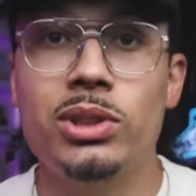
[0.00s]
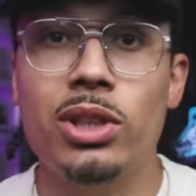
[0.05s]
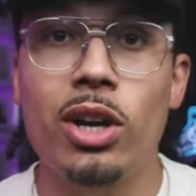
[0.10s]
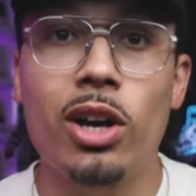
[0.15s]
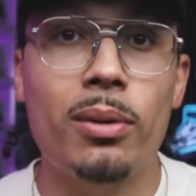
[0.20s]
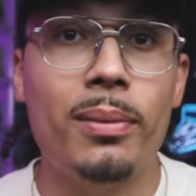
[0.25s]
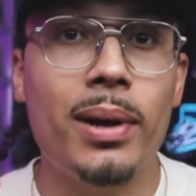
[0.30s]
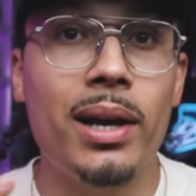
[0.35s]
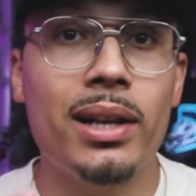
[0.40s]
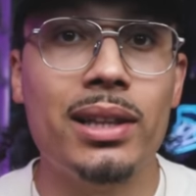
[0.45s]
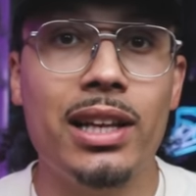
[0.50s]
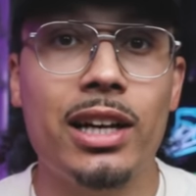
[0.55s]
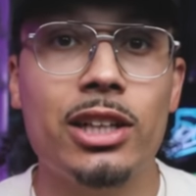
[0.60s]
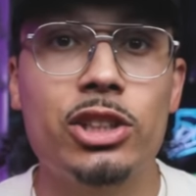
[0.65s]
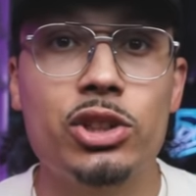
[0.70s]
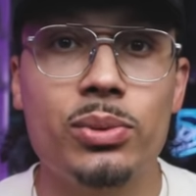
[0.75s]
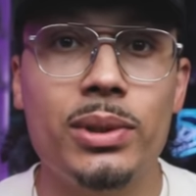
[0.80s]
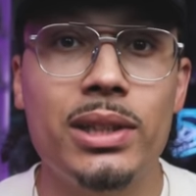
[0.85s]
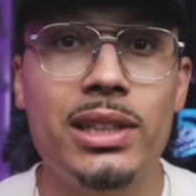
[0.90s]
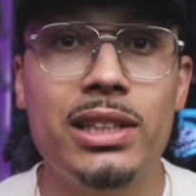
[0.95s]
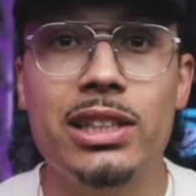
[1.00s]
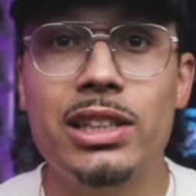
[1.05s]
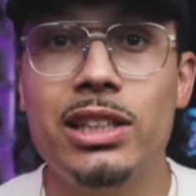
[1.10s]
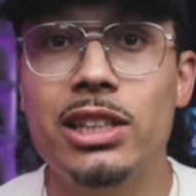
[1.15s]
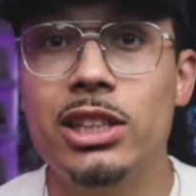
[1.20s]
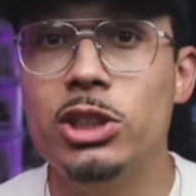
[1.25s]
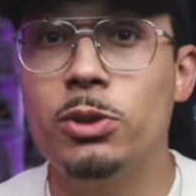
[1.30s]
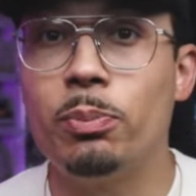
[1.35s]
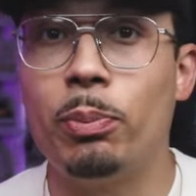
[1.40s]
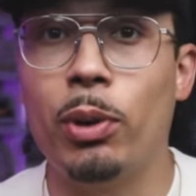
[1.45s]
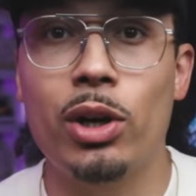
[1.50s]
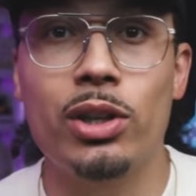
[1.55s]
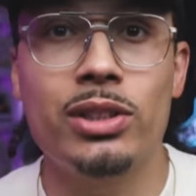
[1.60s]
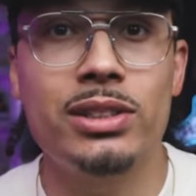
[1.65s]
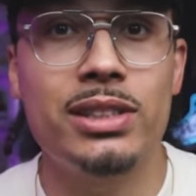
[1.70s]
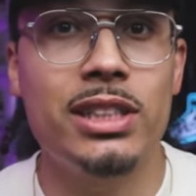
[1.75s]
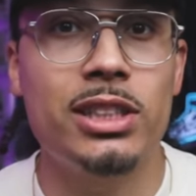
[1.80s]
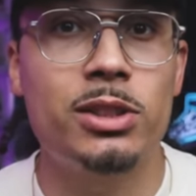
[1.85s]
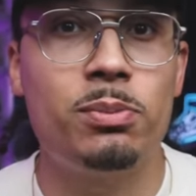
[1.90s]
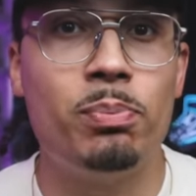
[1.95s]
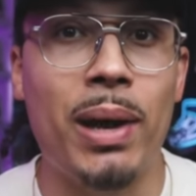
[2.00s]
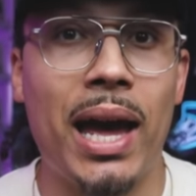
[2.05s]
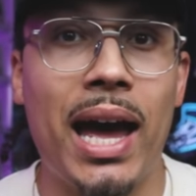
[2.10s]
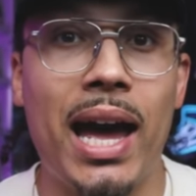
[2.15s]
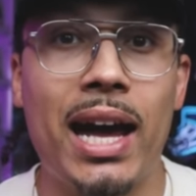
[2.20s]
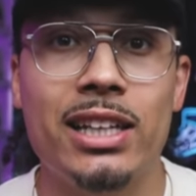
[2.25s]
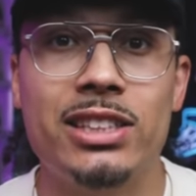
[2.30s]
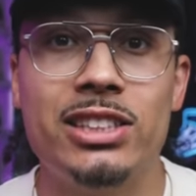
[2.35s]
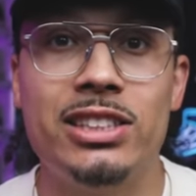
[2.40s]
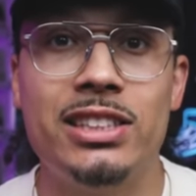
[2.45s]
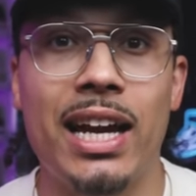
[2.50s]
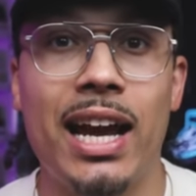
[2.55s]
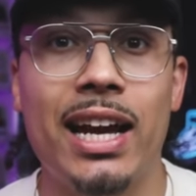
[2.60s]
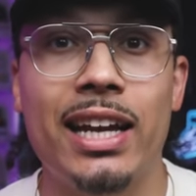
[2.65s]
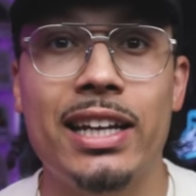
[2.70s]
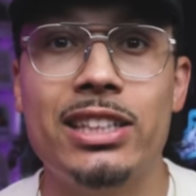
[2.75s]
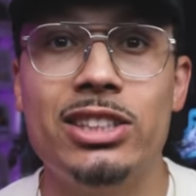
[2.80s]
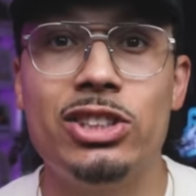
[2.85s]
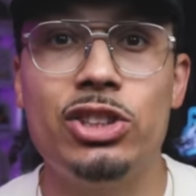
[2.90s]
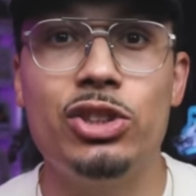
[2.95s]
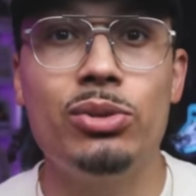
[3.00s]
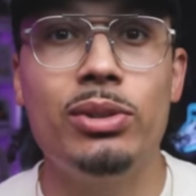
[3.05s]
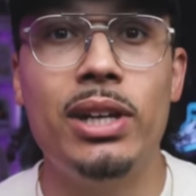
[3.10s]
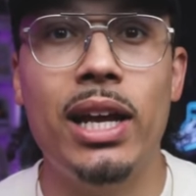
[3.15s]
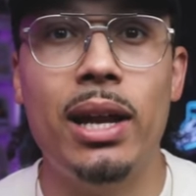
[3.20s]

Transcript: we're we're talking about luxury goods, purses, bags, jackets, you